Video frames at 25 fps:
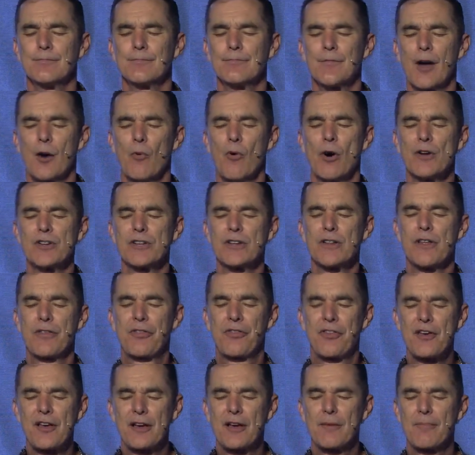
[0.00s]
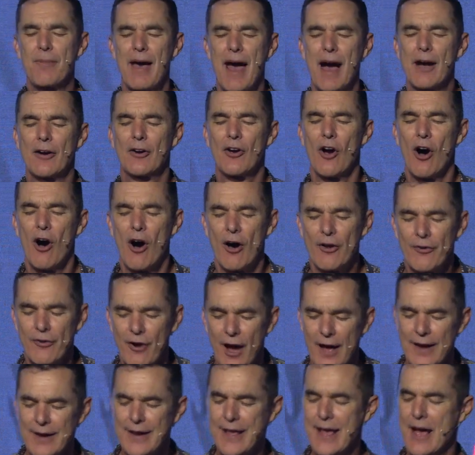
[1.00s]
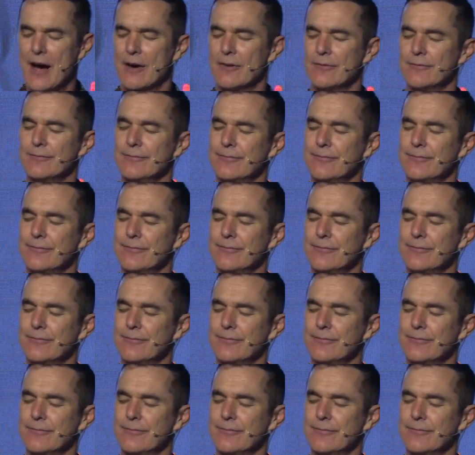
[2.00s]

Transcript: I want you to think about God right now.